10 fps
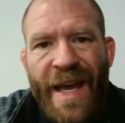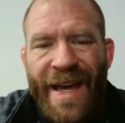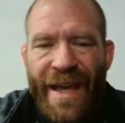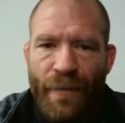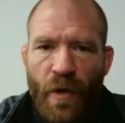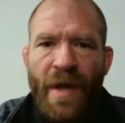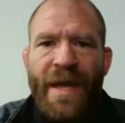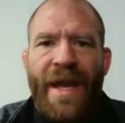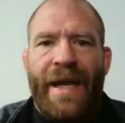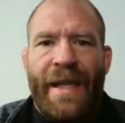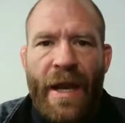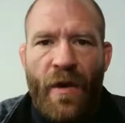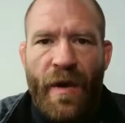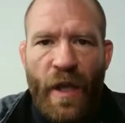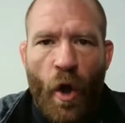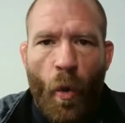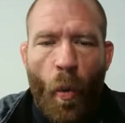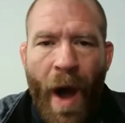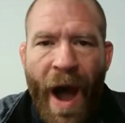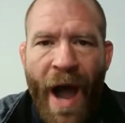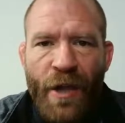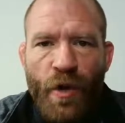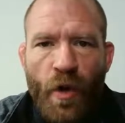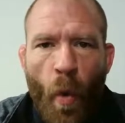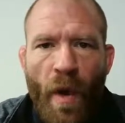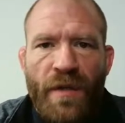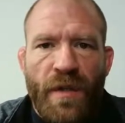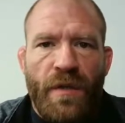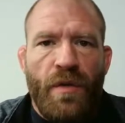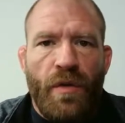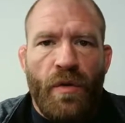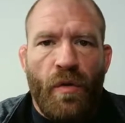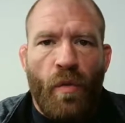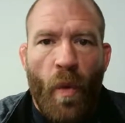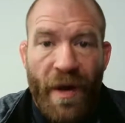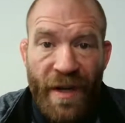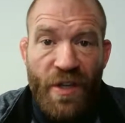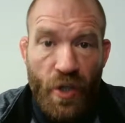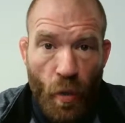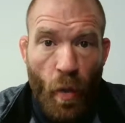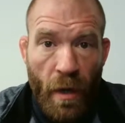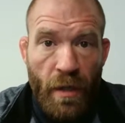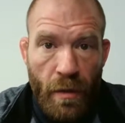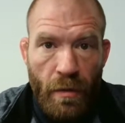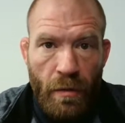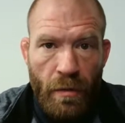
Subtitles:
If you can get clarity on why you're going to do what it is you want to do,